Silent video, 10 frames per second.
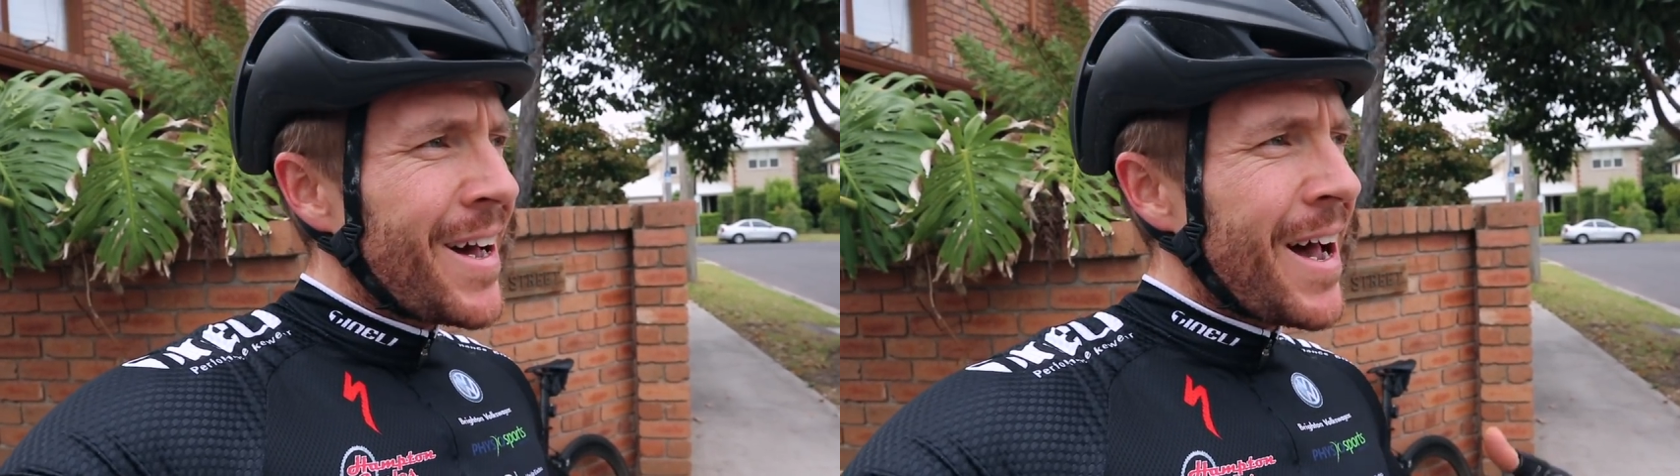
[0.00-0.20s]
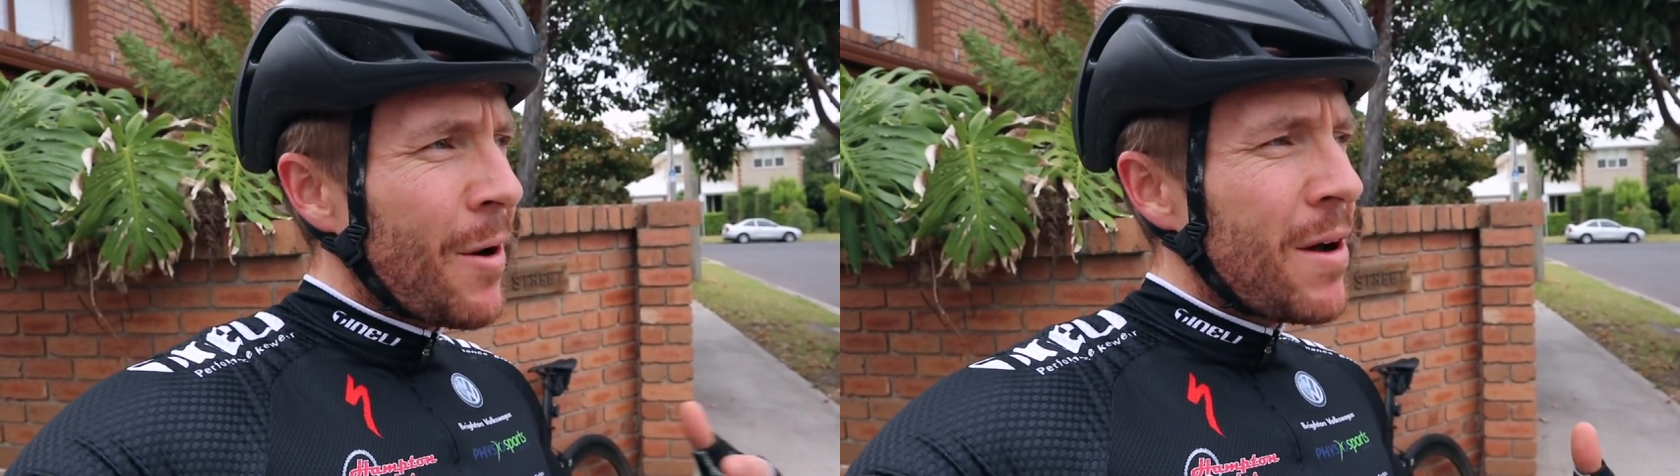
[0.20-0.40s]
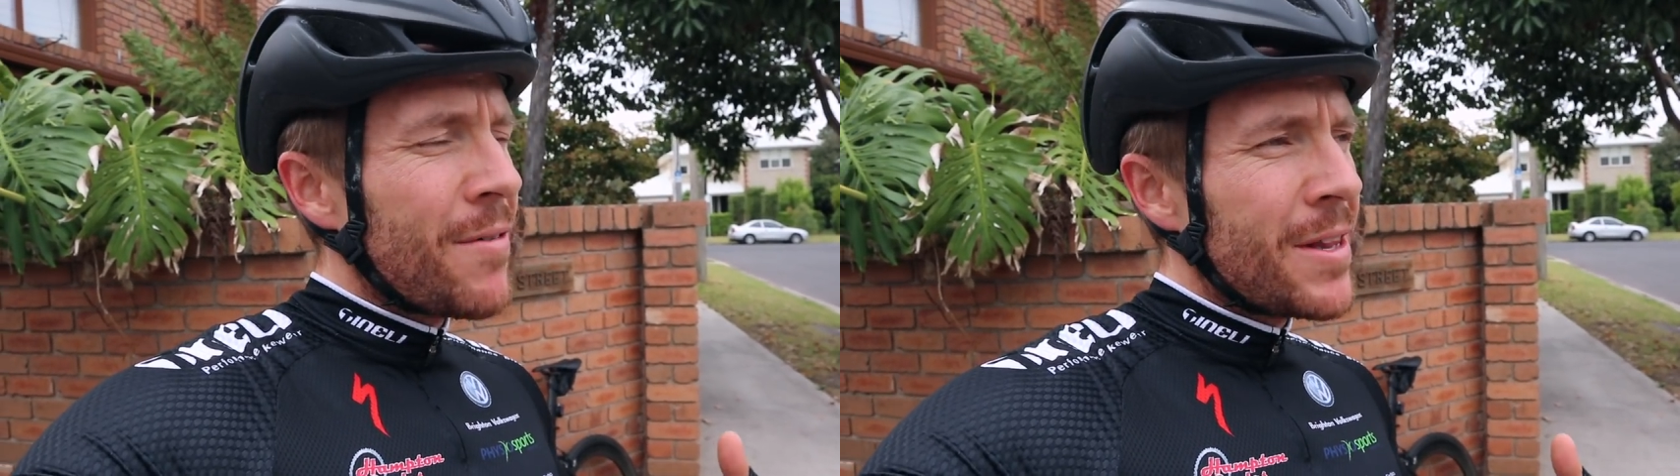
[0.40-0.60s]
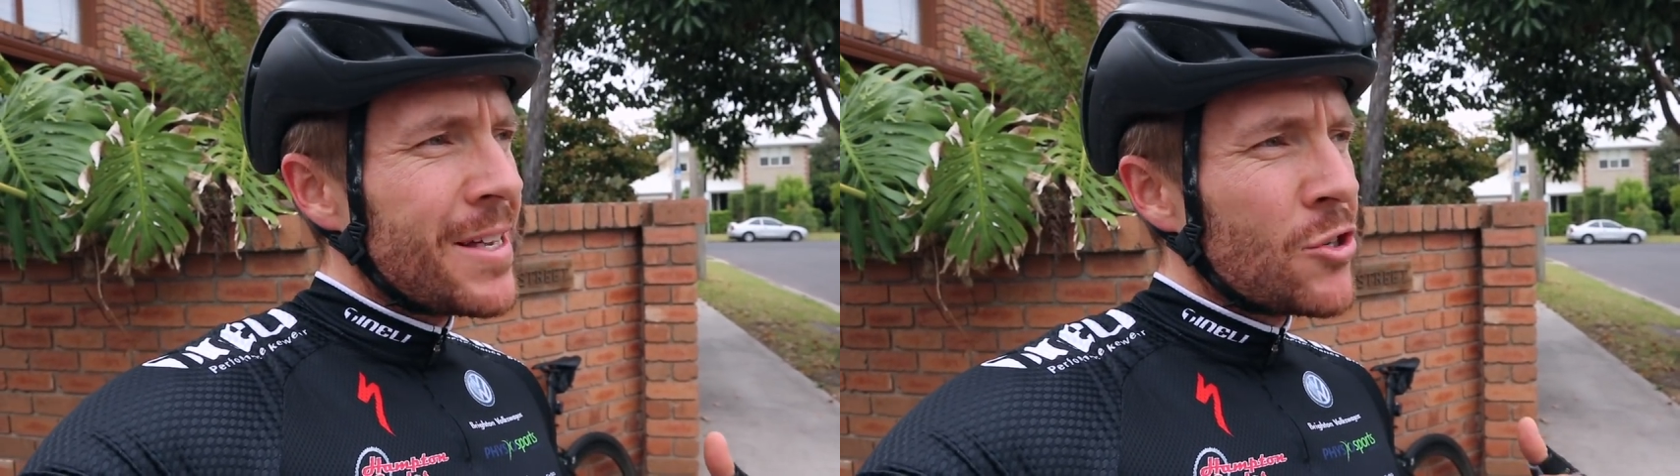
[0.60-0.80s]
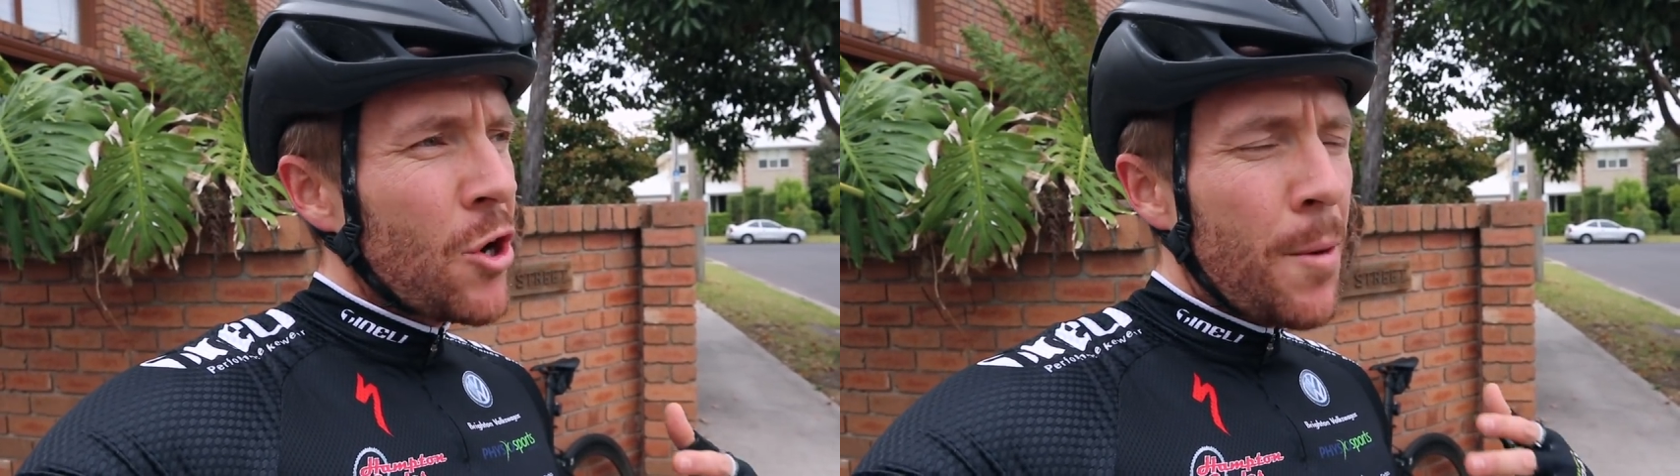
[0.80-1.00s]
However,
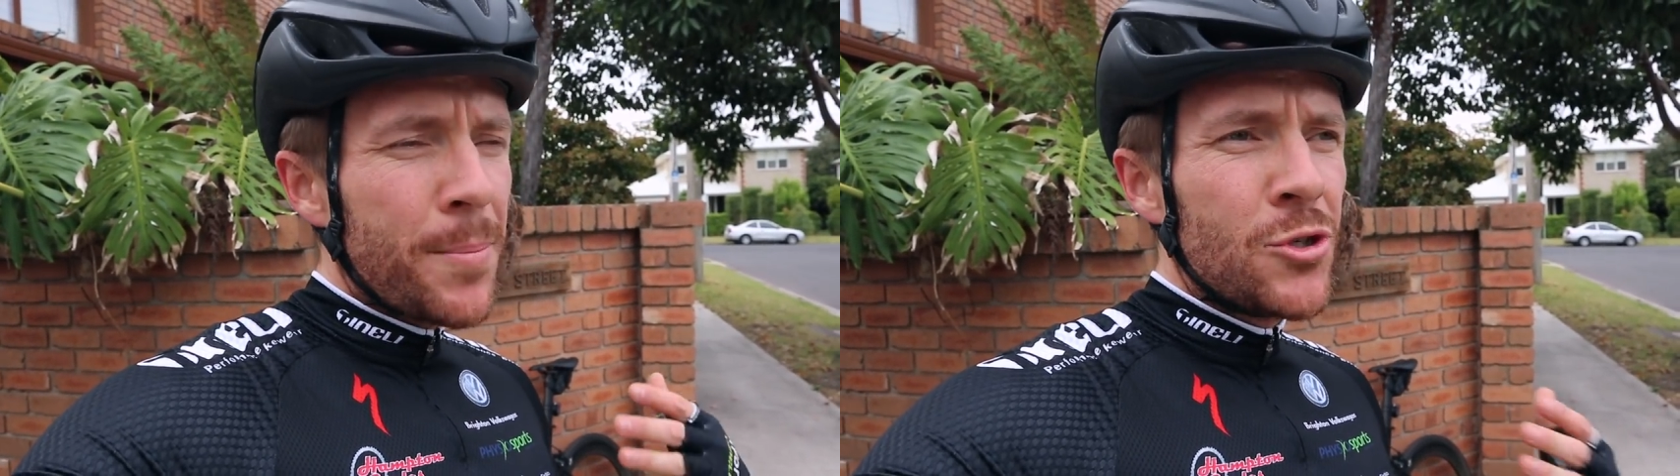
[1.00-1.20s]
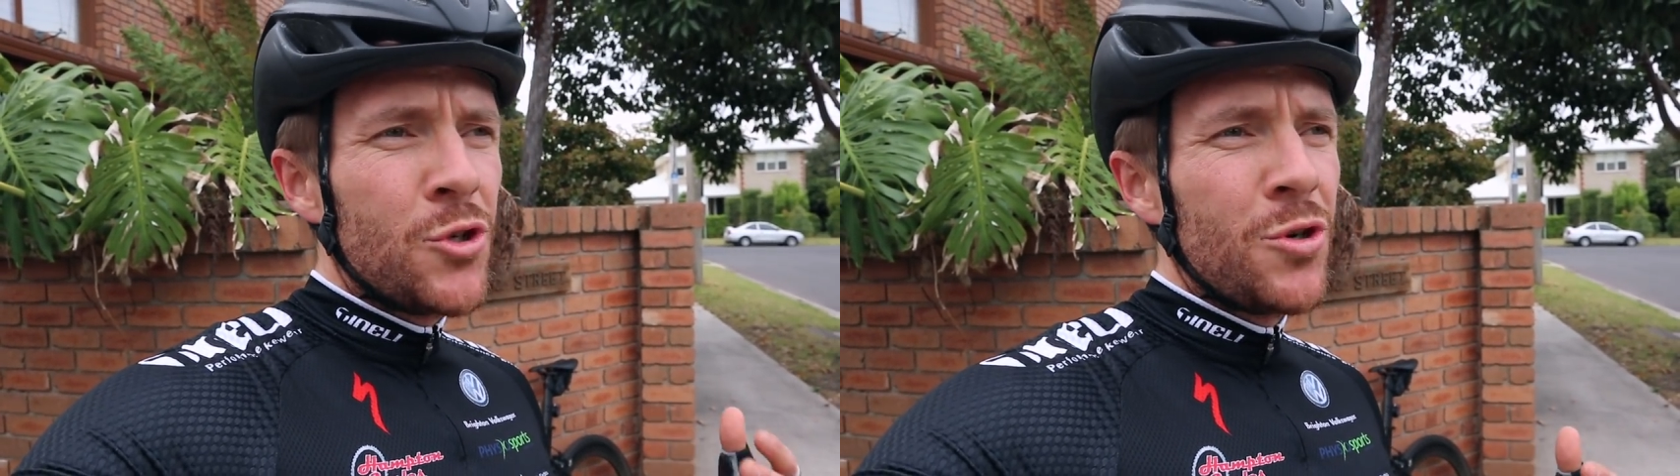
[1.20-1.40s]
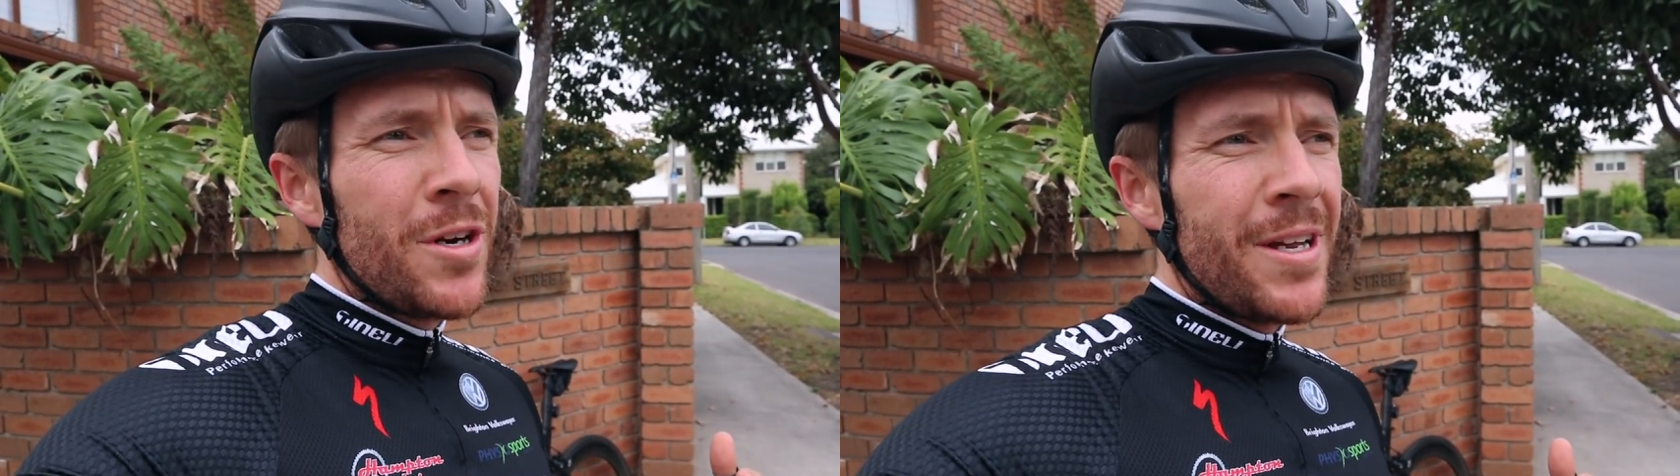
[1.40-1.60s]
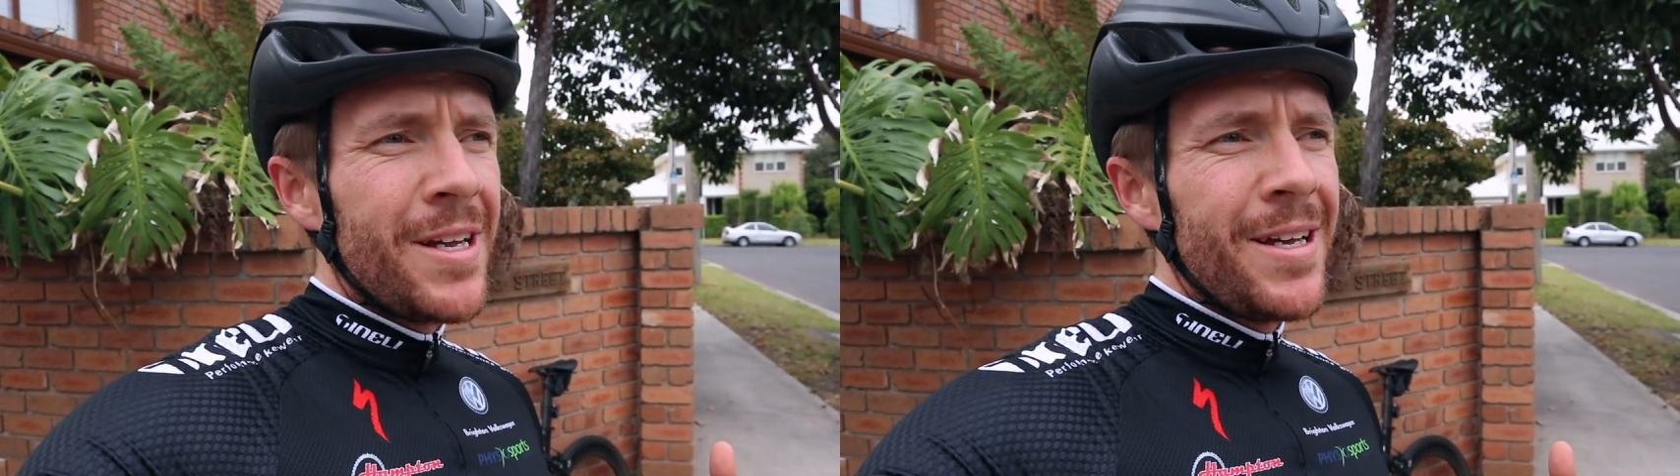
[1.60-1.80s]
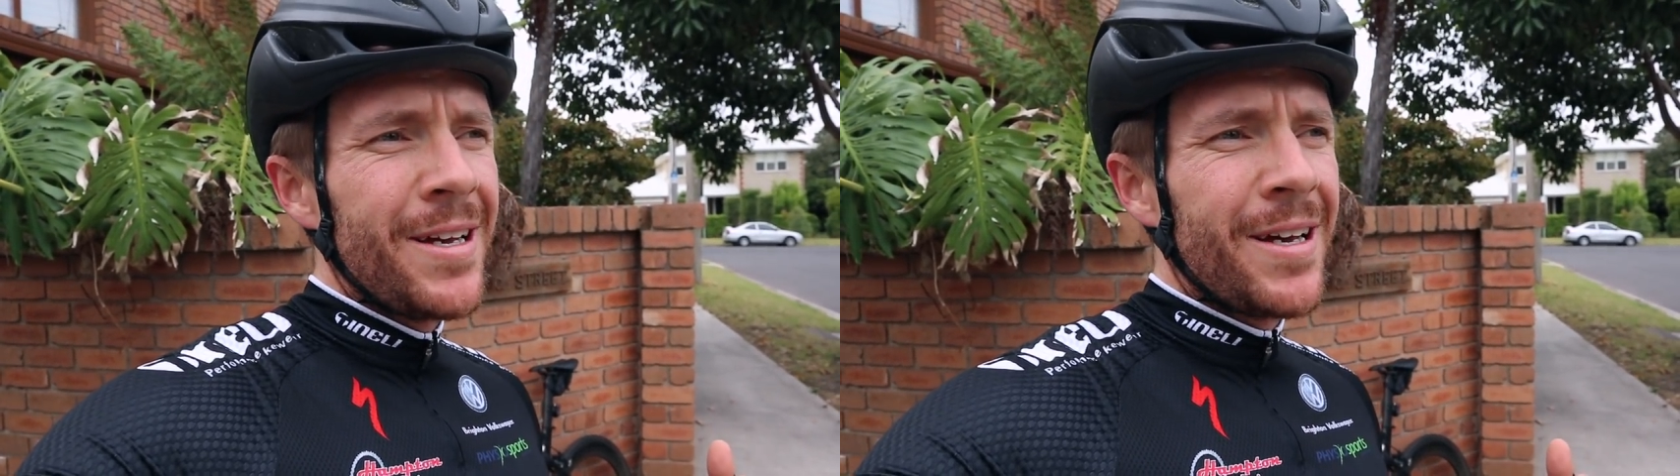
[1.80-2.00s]
there's an
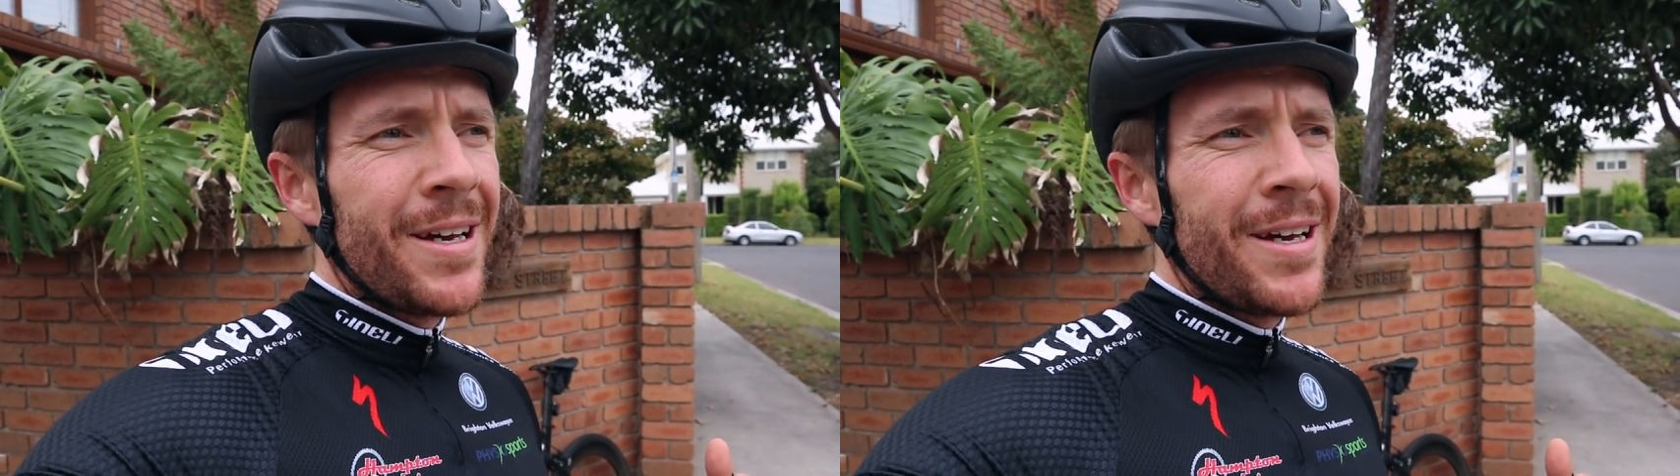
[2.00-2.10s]
opportunity